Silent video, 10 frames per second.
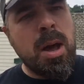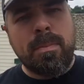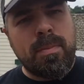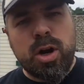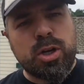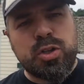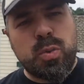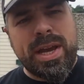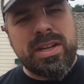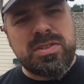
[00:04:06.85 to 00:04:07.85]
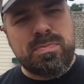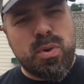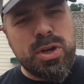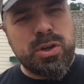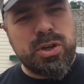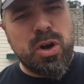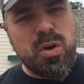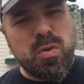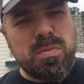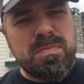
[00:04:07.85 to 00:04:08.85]
Mark Twain's boyhood
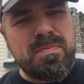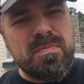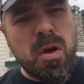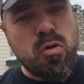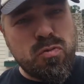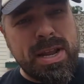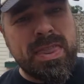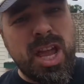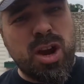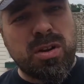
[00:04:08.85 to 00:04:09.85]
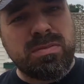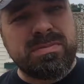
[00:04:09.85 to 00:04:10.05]
home, right there.